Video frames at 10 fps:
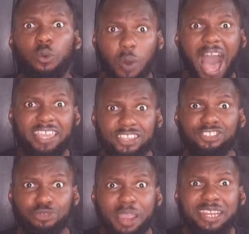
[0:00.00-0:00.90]
Why
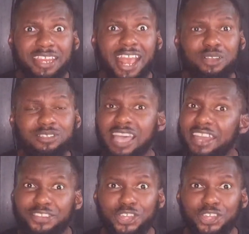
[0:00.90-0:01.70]
is it raining outside?